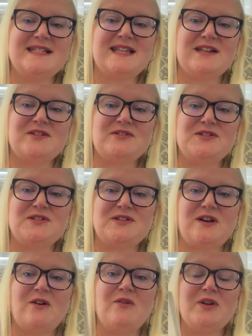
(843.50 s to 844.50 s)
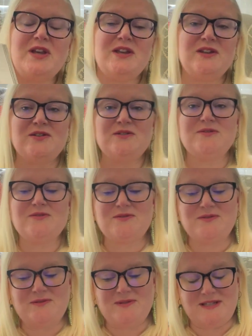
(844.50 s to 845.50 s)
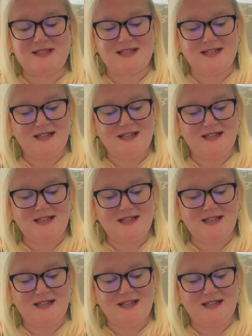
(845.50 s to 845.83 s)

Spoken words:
that are so cute,